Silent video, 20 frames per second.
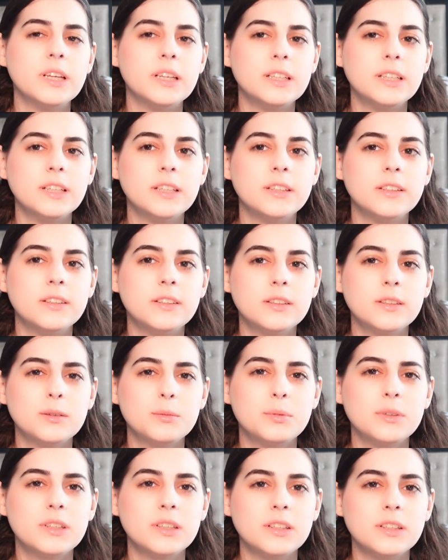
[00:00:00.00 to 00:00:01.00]

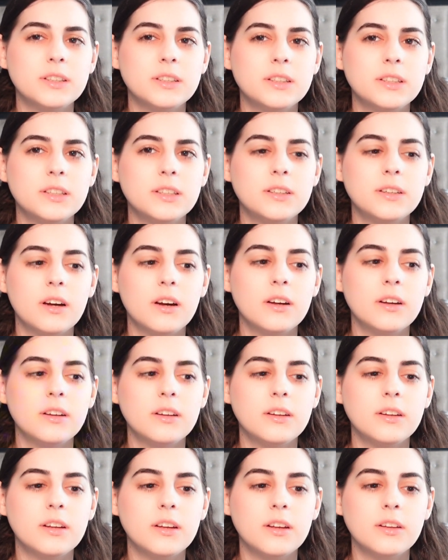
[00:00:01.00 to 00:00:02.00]
seasons, because he
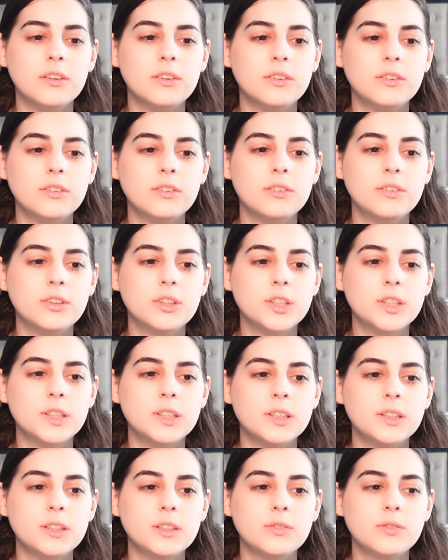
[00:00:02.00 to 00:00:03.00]
died at
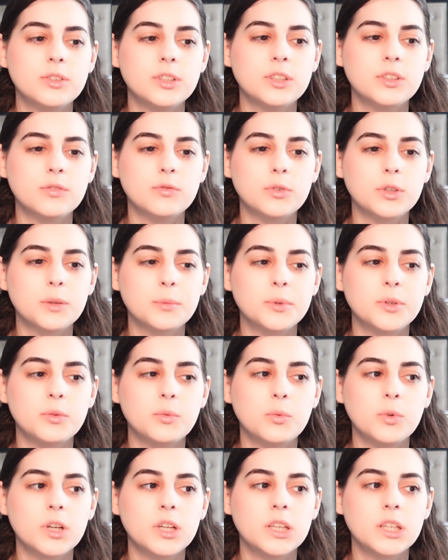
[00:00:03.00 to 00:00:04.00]
season 4,
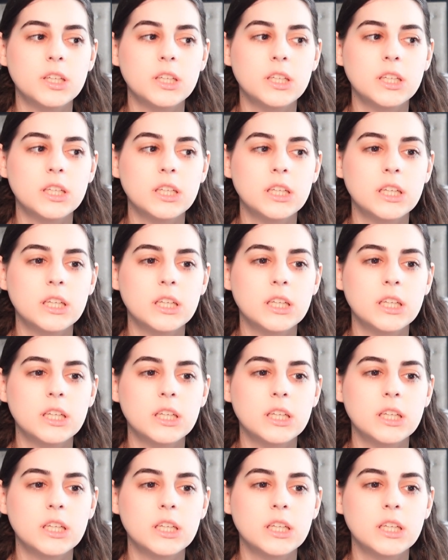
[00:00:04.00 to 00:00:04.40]
episode 1.